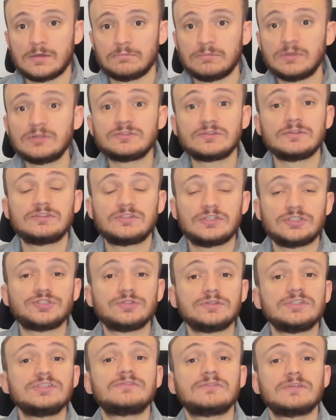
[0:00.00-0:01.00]

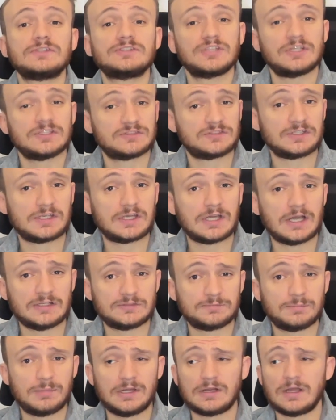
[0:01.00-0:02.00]
Mercerization is fantastic,
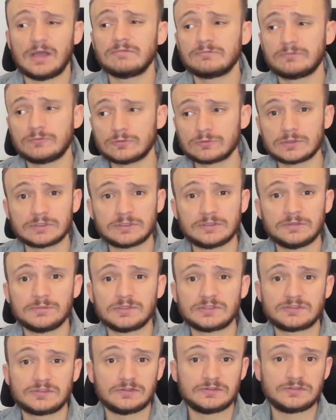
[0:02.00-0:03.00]
guys, but unfortunately
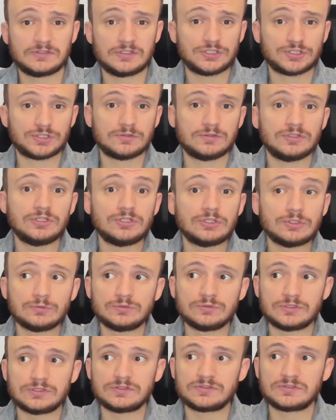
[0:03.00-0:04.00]
mercerization
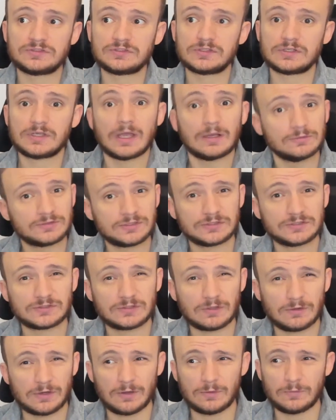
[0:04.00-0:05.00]
uses caustic
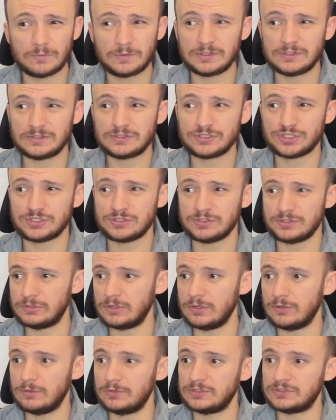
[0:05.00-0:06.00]
soda, which, you
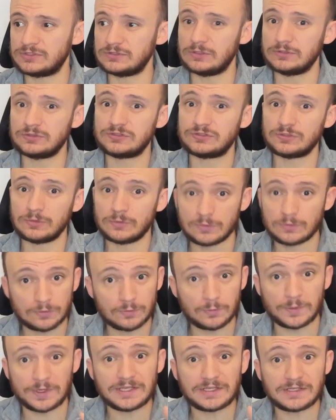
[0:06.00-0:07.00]
know, is not so
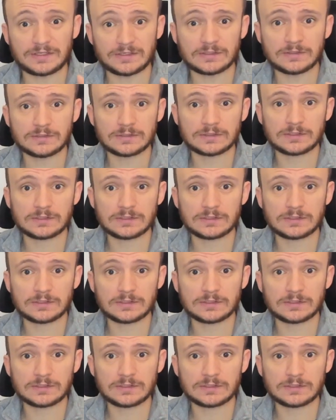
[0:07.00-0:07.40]
green.